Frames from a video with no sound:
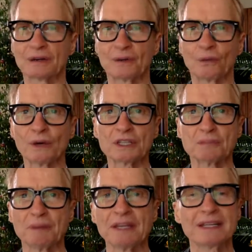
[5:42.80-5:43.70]
what is
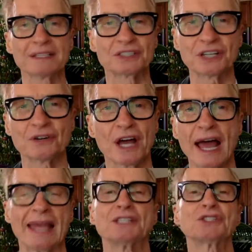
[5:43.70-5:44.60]
being considered
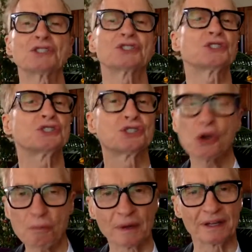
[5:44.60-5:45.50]
a
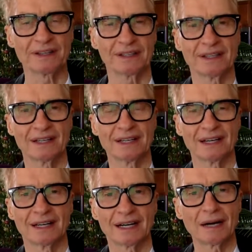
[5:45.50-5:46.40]
stupid
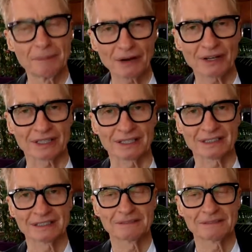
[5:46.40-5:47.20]
America.